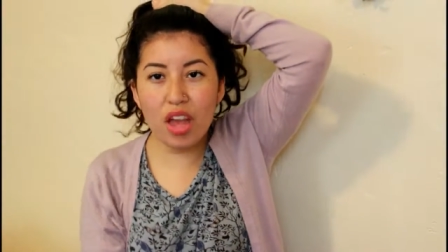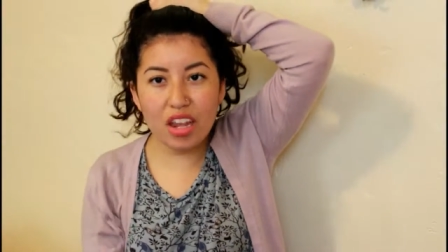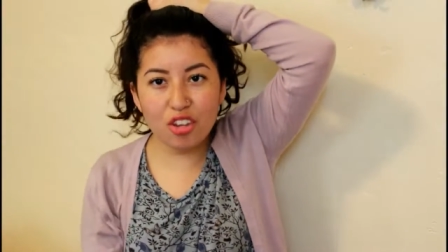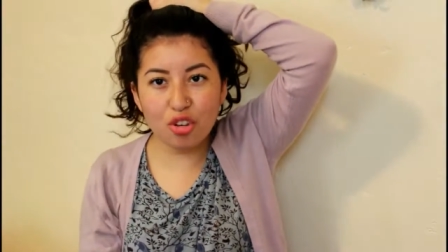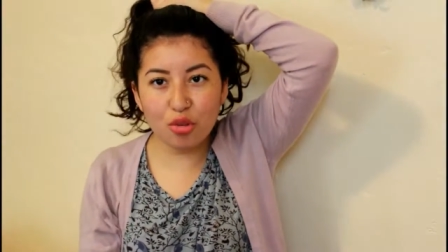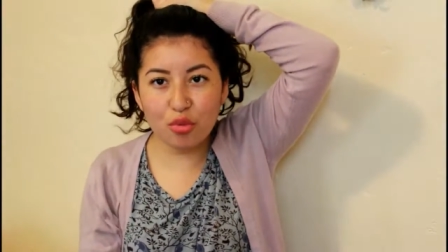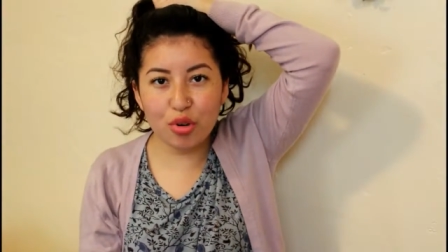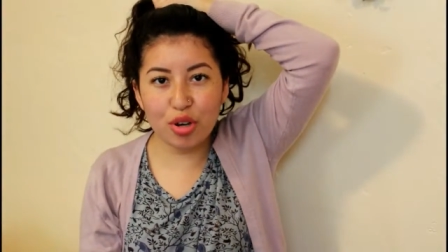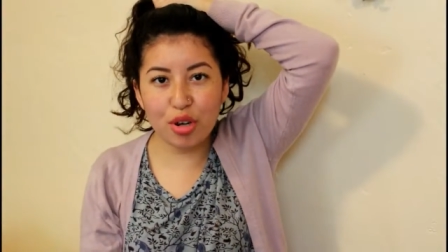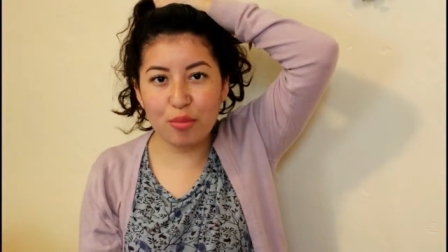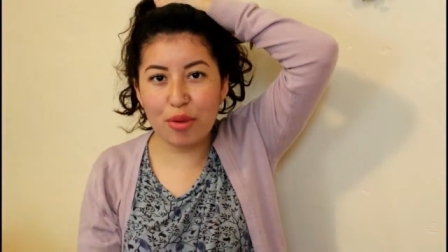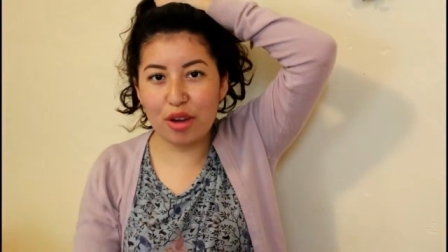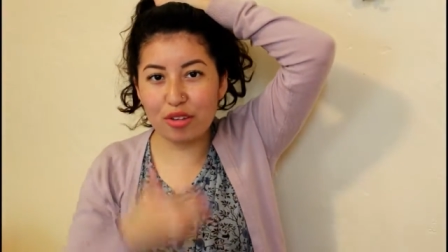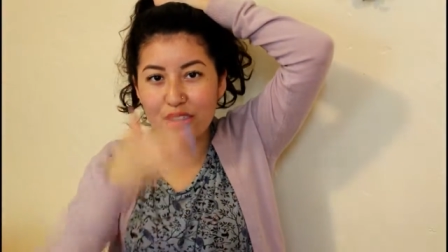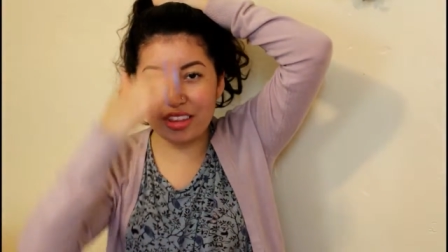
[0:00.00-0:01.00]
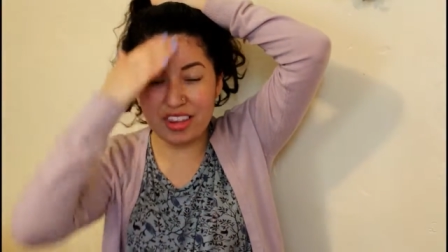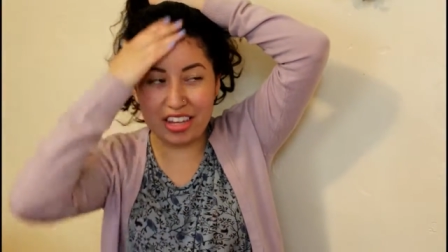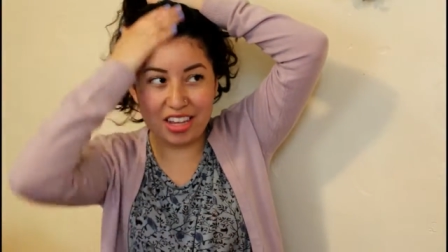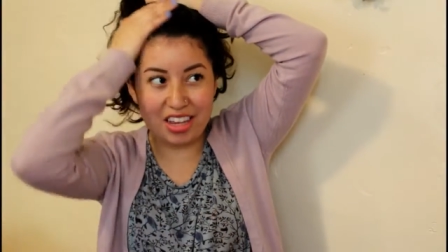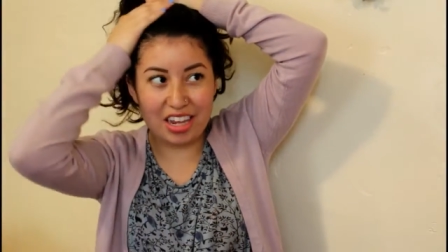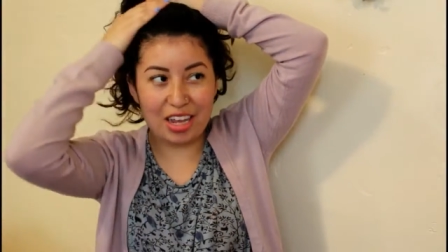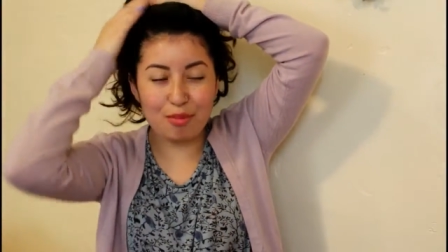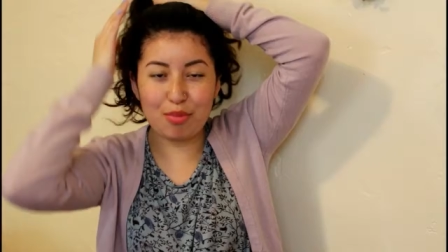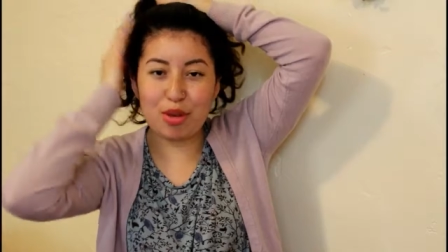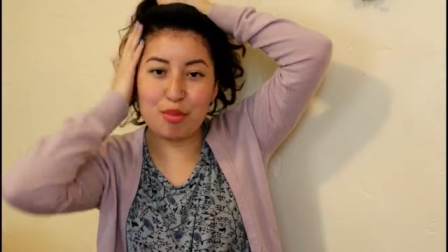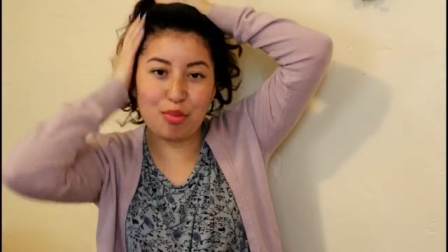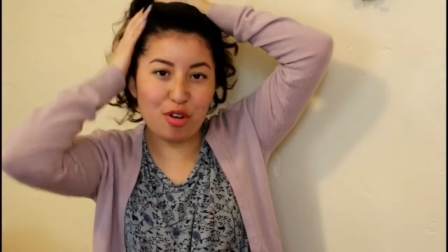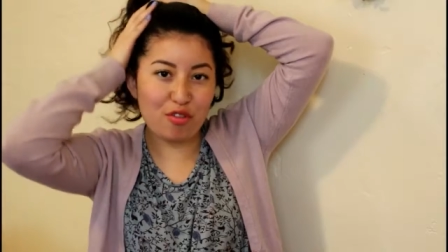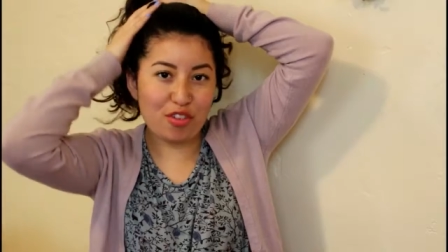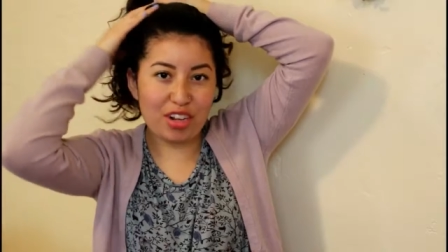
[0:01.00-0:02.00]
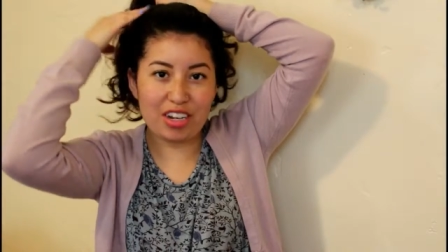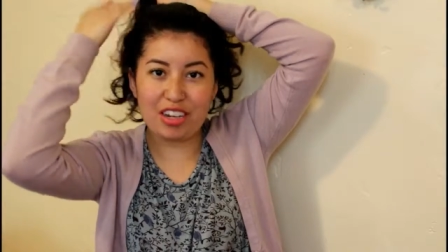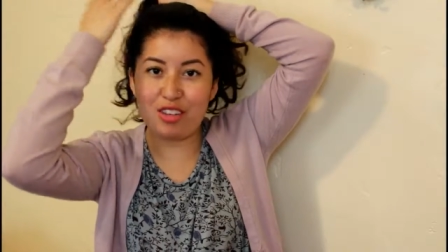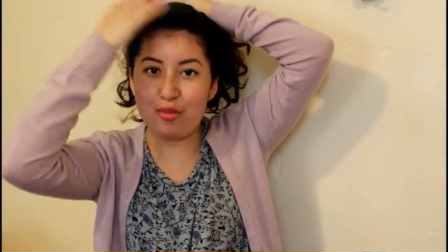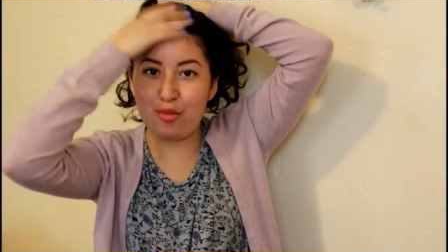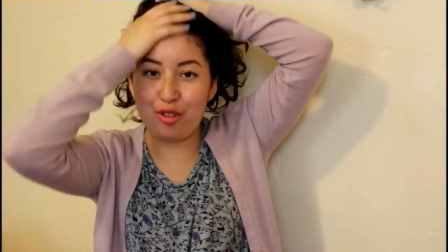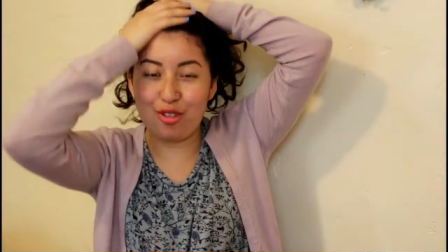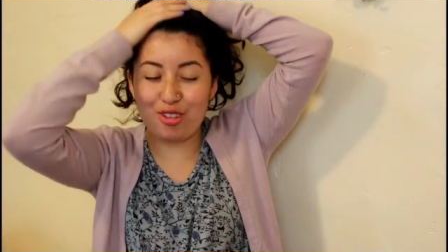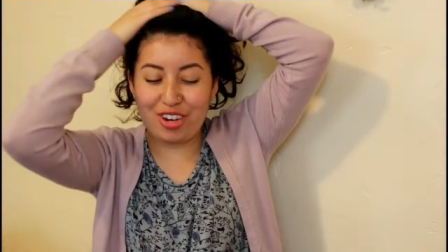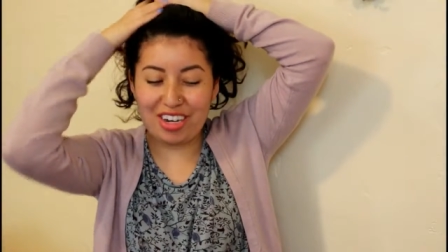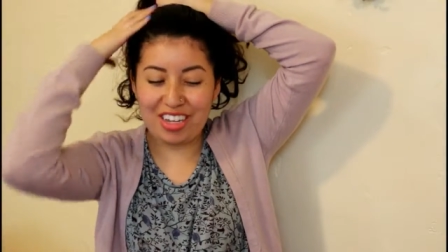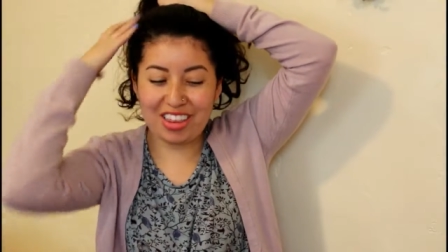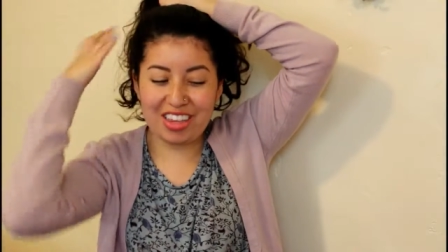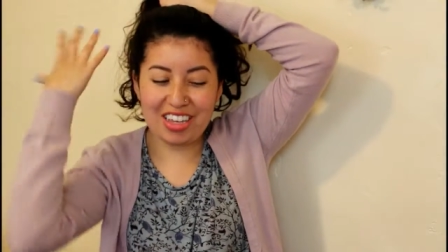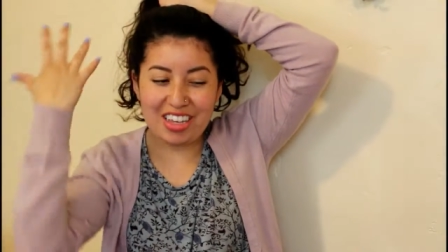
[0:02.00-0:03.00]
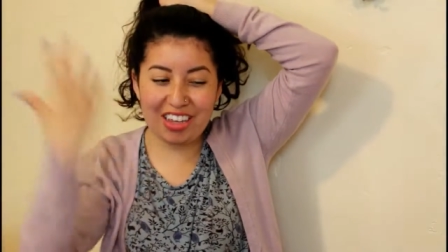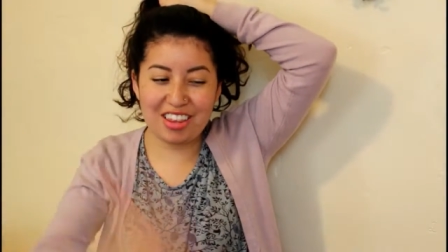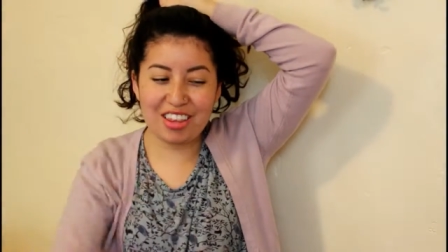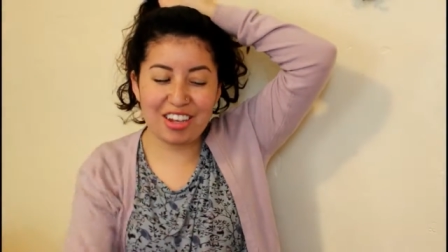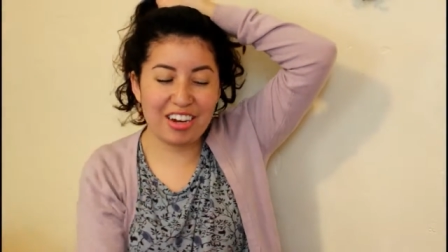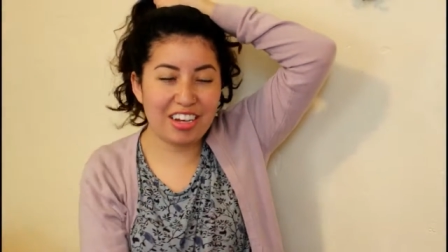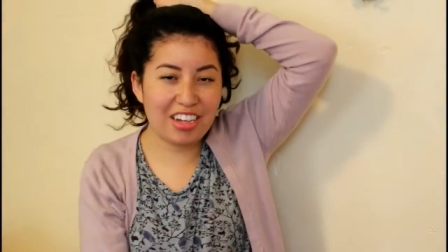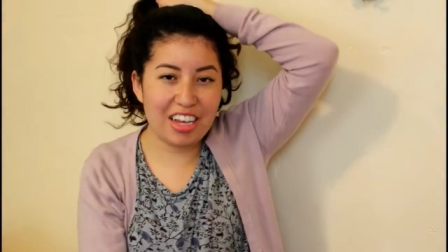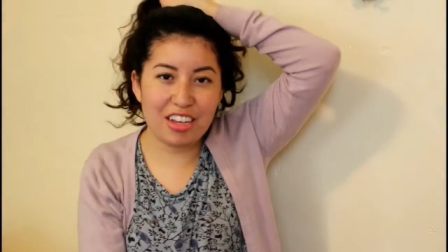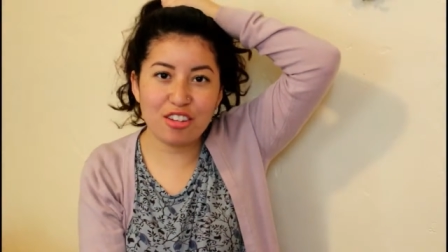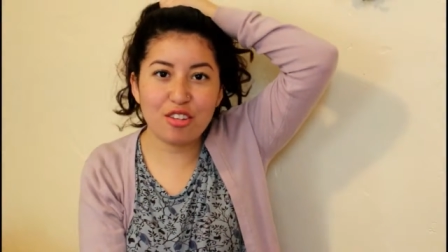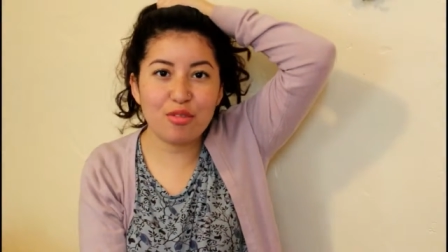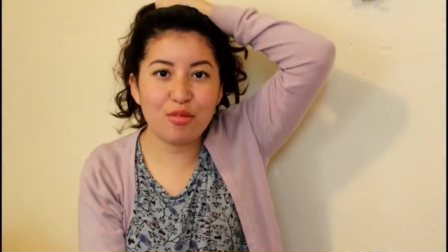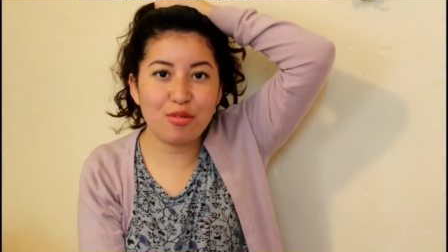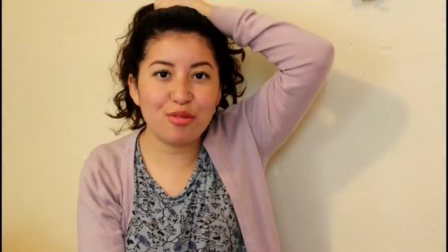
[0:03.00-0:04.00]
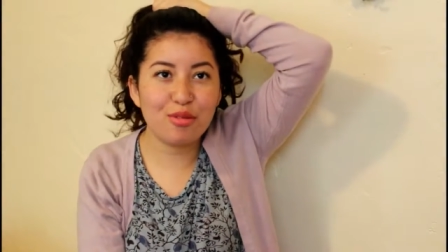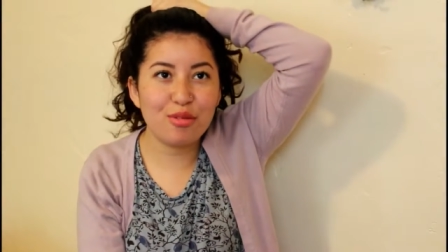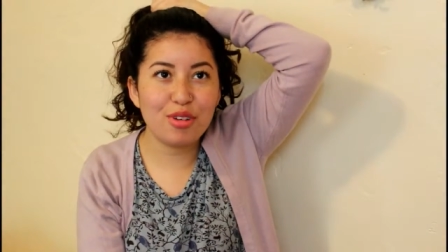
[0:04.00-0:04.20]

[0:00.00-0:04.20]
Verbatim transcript: and don't worry about this like being perfectly smooth or anything, they tend to